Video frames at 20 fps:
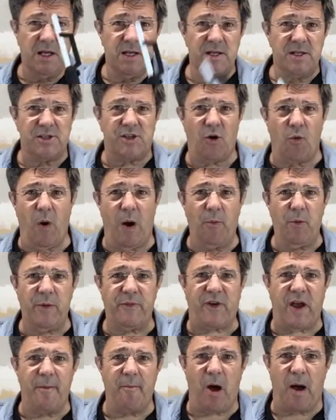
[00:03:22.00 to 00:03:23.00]
So what we've
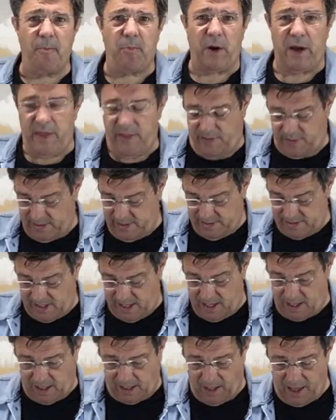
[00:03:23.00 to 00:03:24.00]
come up with is
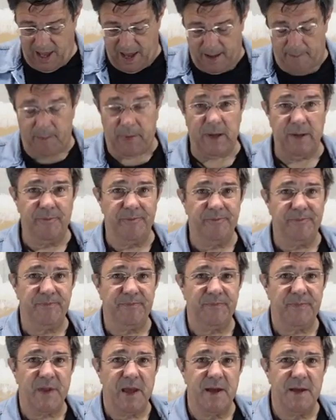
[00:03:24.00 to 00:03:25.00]
a clamp
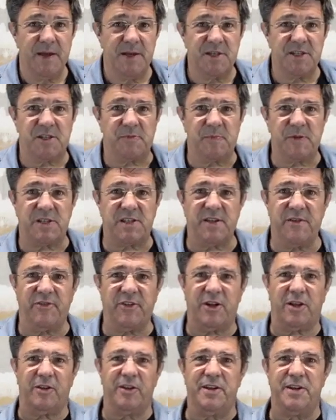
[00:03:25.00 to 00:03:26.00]

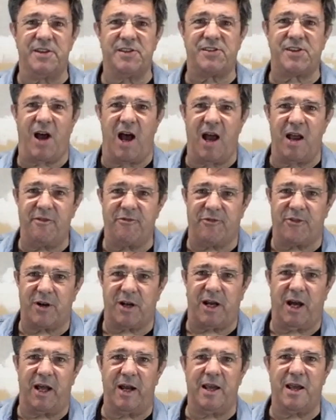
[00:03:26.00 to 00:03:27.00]
specifically designed for
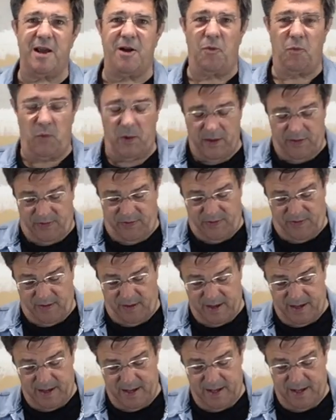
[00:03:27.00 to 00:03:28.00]
cutting with
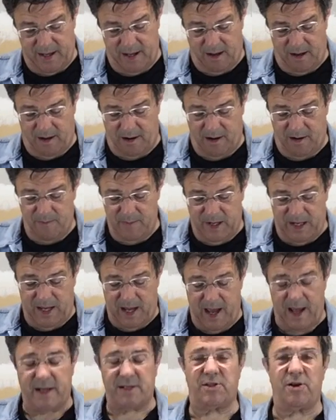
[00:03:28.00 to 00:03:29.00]
our mini
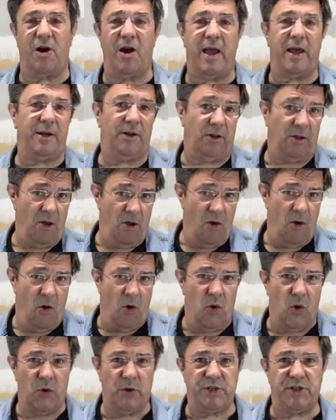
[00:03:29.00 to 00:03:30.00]
hacksaw handle
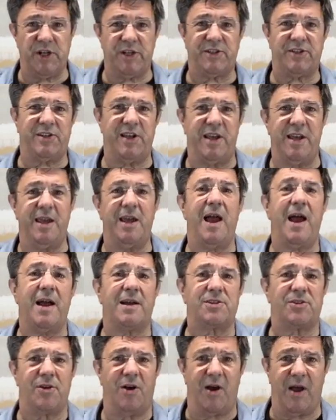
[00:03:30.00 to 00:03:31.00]
or just a
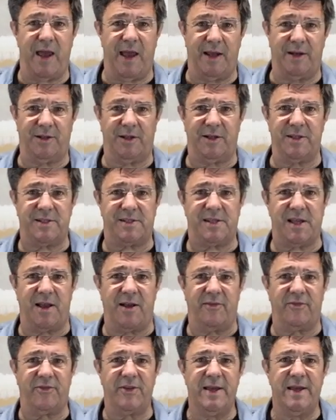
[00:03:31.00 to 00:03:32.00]
hacksaw handle
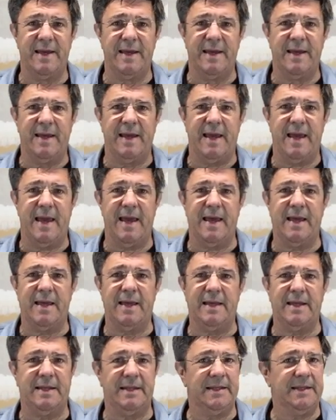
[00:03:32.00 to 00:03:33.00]
itself.
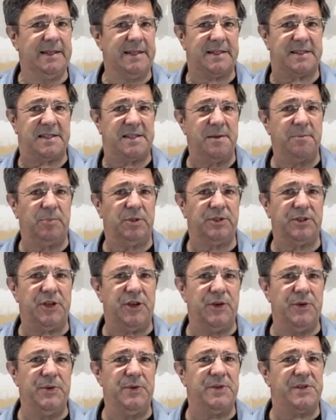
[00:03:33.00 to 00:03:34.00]
And it's simple to
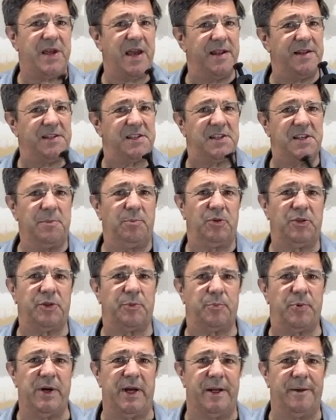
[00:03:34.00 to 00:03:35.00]
use and simple to
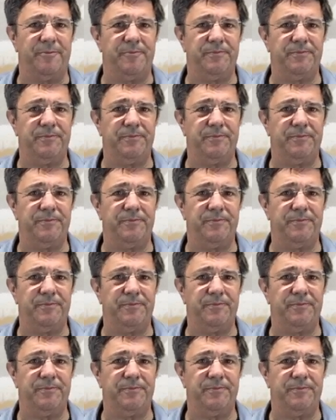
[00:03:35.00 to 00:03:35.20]
print.